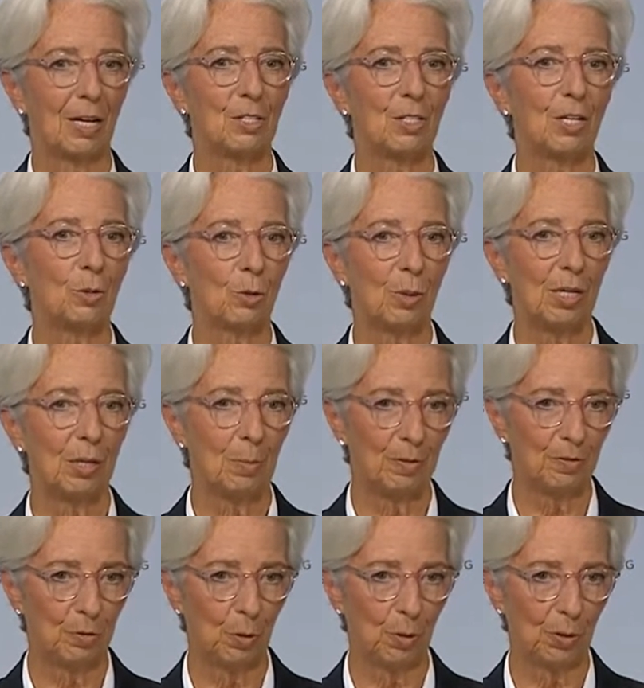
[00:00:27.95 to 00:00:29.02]
I said
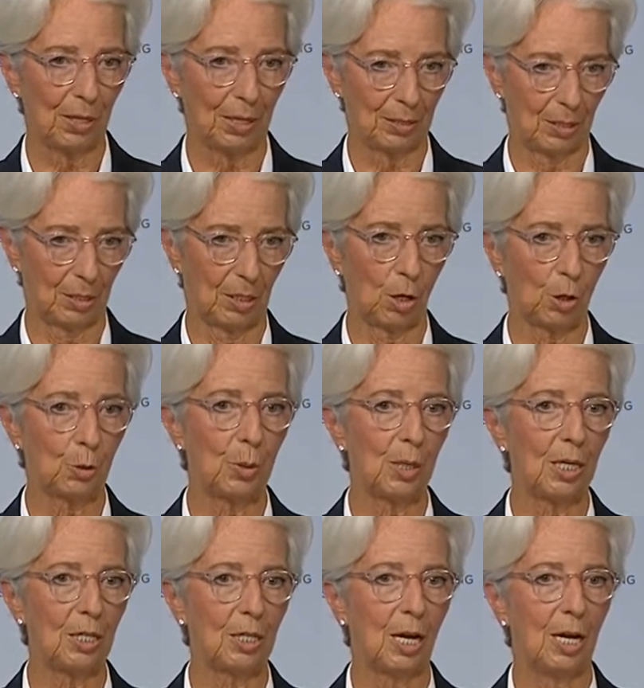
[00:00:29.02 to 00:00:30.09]
already before that a
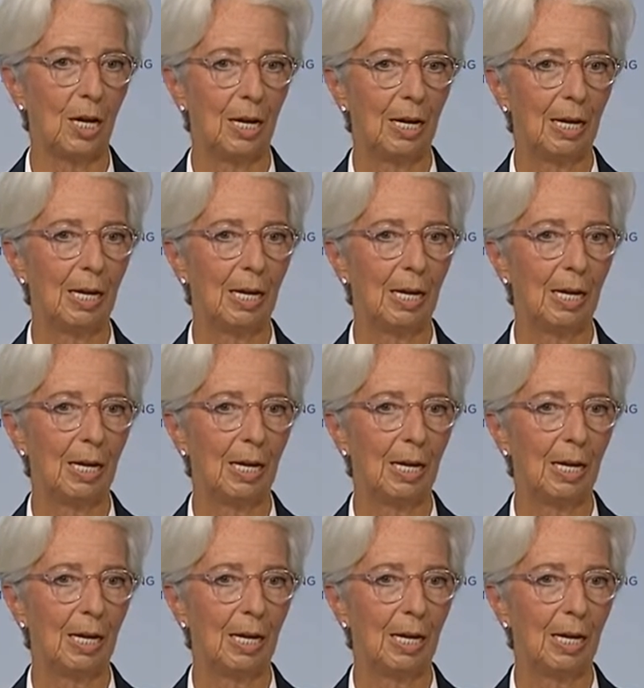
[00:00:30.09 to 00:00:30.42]
green